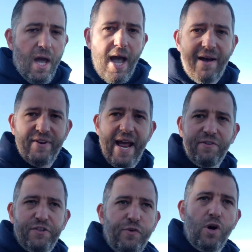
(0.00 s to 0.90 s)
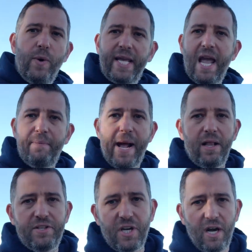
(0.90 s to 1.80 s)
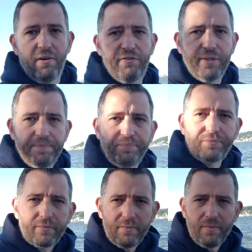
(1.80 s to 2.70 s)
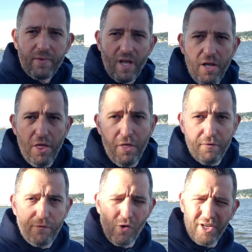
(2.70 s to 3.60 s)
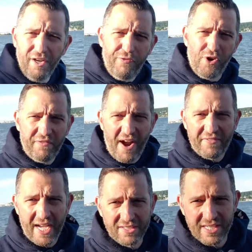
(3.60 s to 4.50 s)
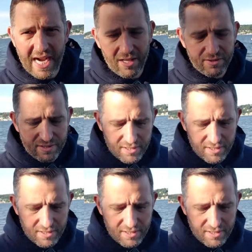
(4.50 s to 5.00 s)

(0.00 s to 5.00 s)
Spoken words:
have an average 401k balance of $40,000 to $45,000. Is